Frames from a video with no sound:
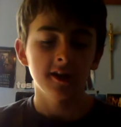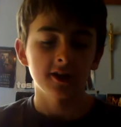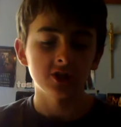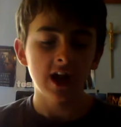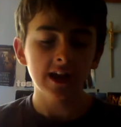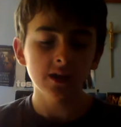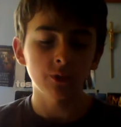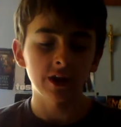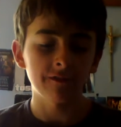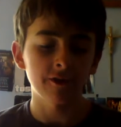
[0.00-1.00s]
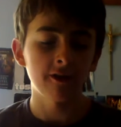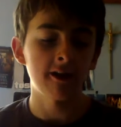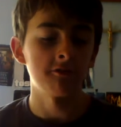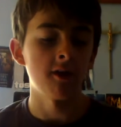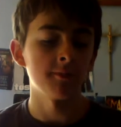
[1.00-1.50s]
Jacki Weaver
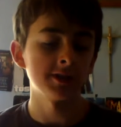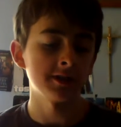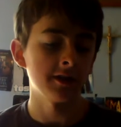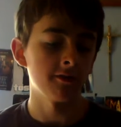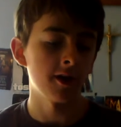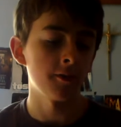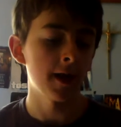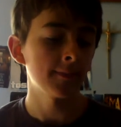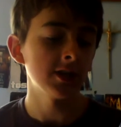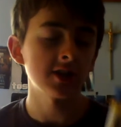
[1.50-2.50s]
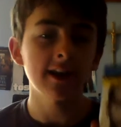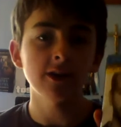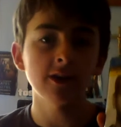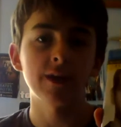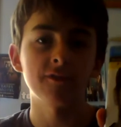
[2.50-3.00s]
and Robert De Niro, I mean,
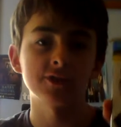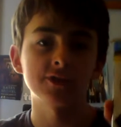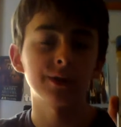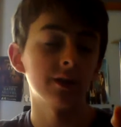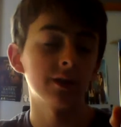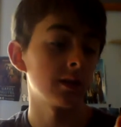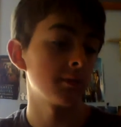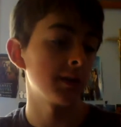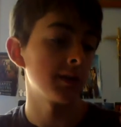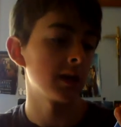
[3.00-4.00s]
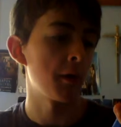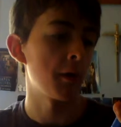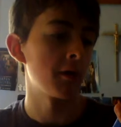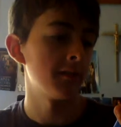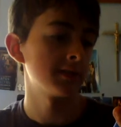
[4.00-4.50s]
Jacki Weaver is really the comedic
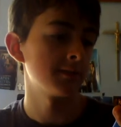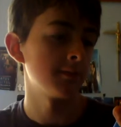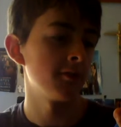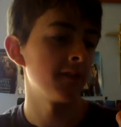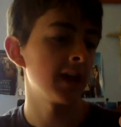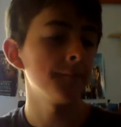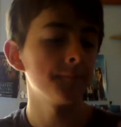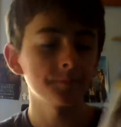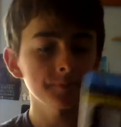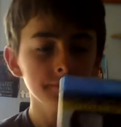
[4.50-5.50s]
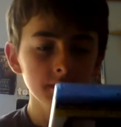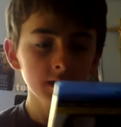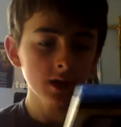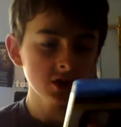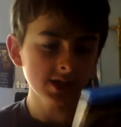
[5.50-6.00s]
part of this movie.
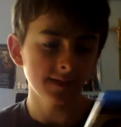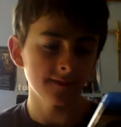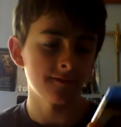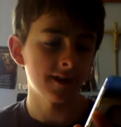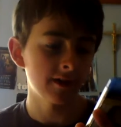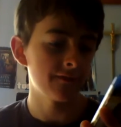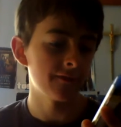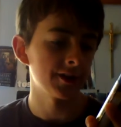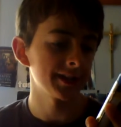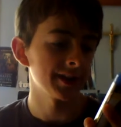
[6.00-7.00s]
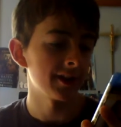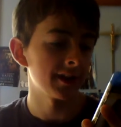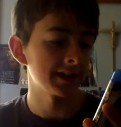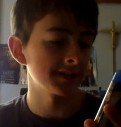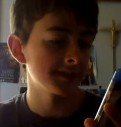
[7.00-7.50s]
She has some very funny
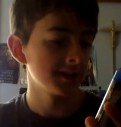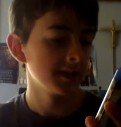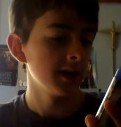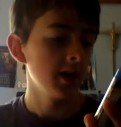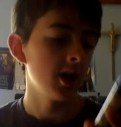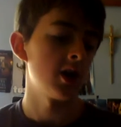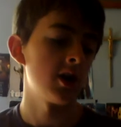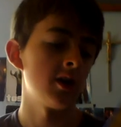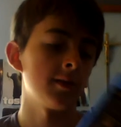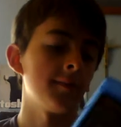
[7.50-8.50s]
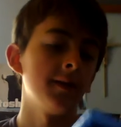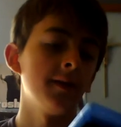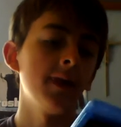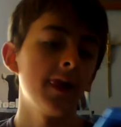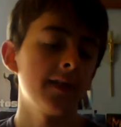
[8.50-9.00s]
lines. Um,
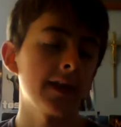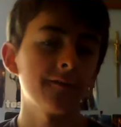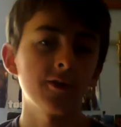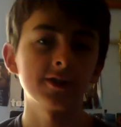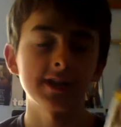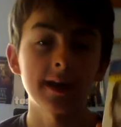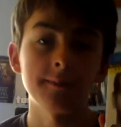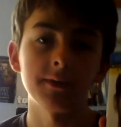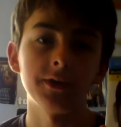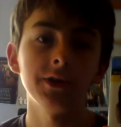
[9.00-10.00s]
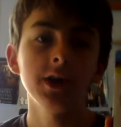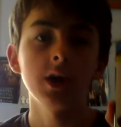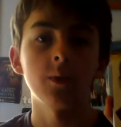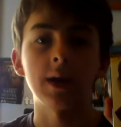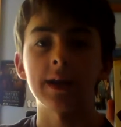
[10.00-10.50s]
like, for example,
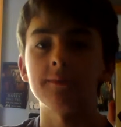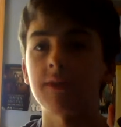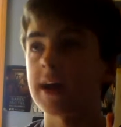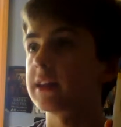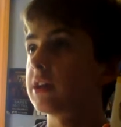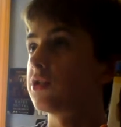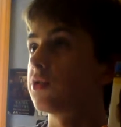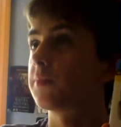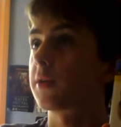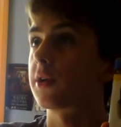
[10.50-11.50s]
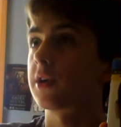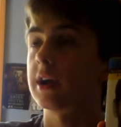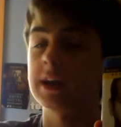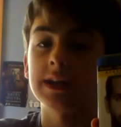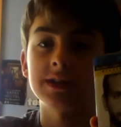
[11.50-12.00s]
when Bradley Cooper
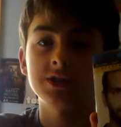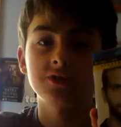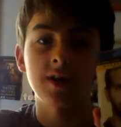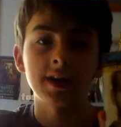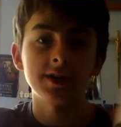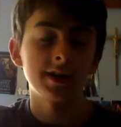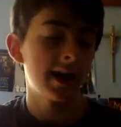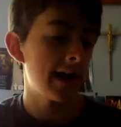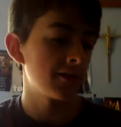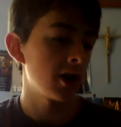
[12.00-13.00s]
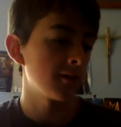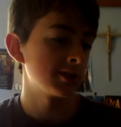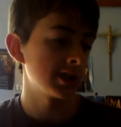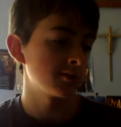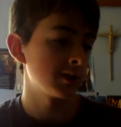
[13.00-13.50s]
is trying to have a
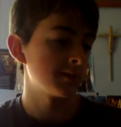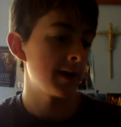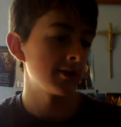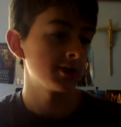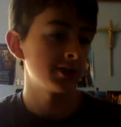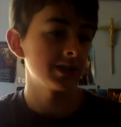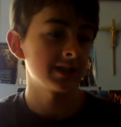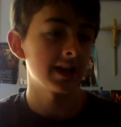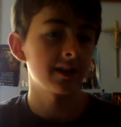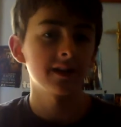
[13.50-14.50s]
conversation with his parents, and she's like,